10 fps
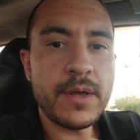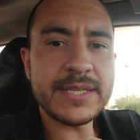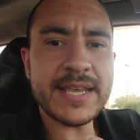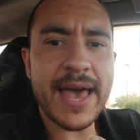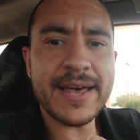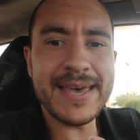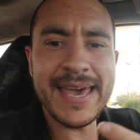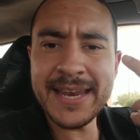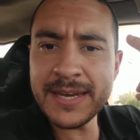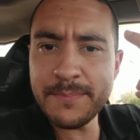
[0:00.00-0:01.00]
it's like a
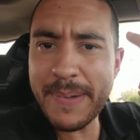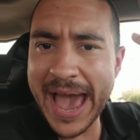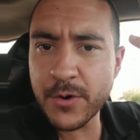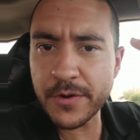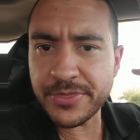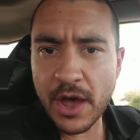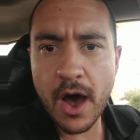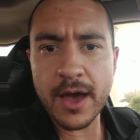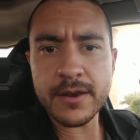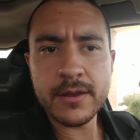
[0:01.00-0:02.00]
hidden backward
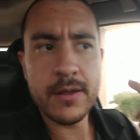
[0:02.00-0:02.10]
thought